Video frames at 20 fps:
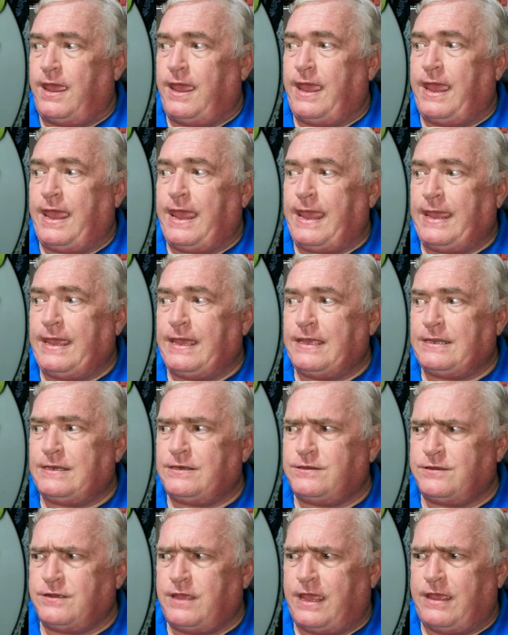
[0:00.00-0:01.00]

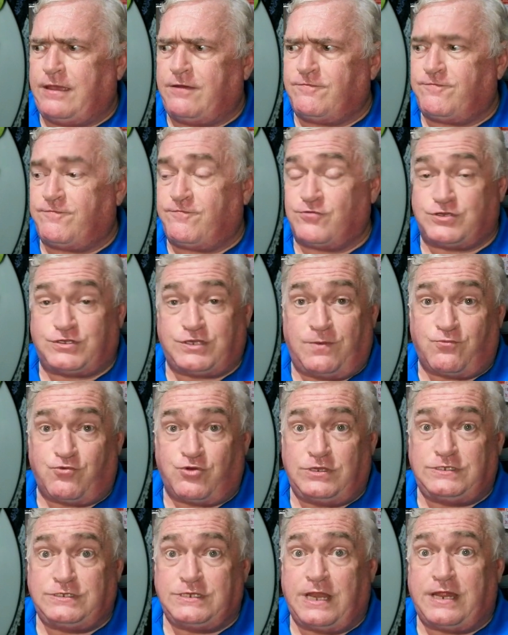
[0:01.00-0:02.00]
And for some
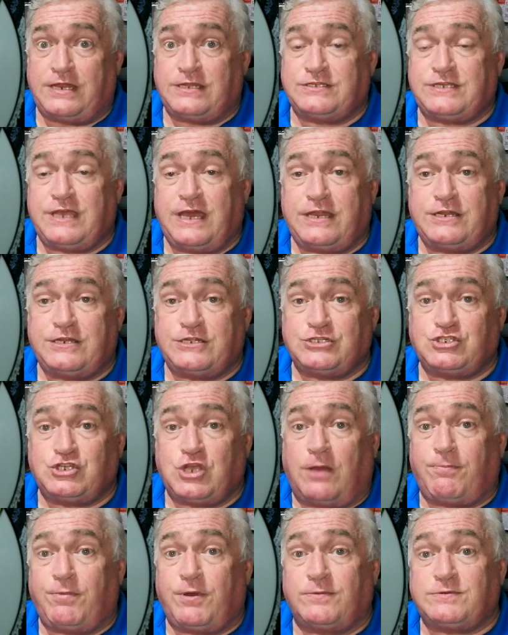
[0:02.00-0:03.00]
reason, I decided to
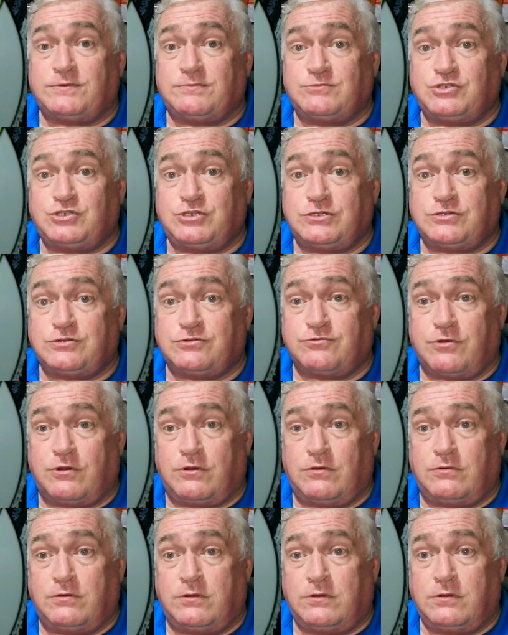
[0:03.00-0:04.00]
chop up some
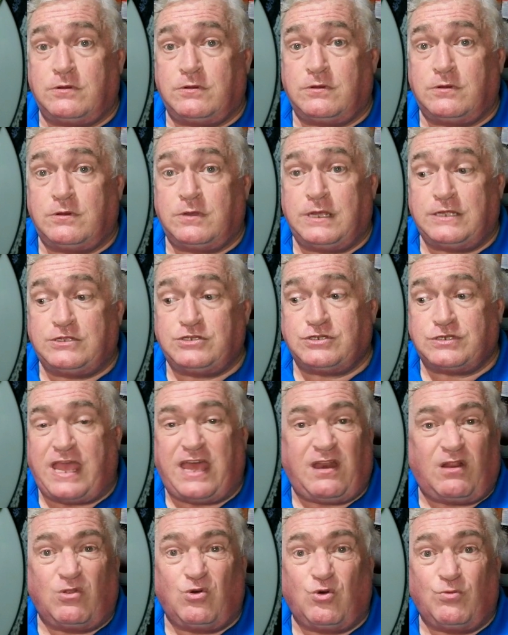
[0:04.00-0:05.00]
chicharron. I just had
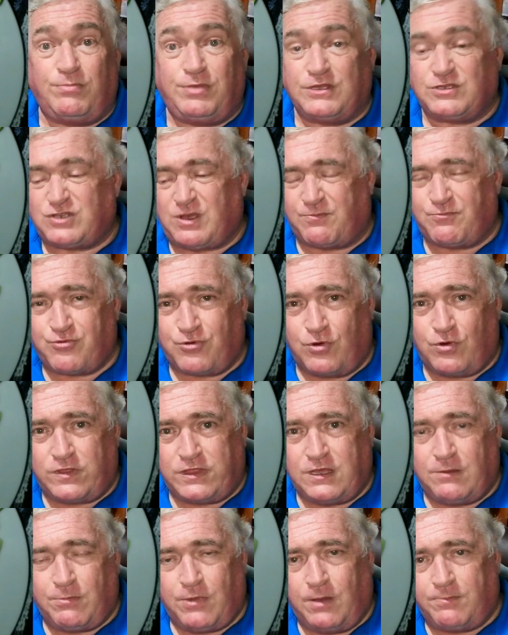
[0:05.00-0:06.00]
a little bits. So I broke
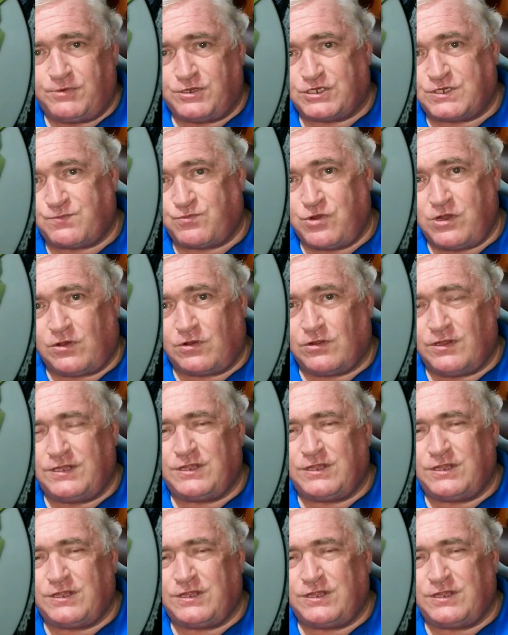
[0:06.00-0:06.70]
them up to sprinkle in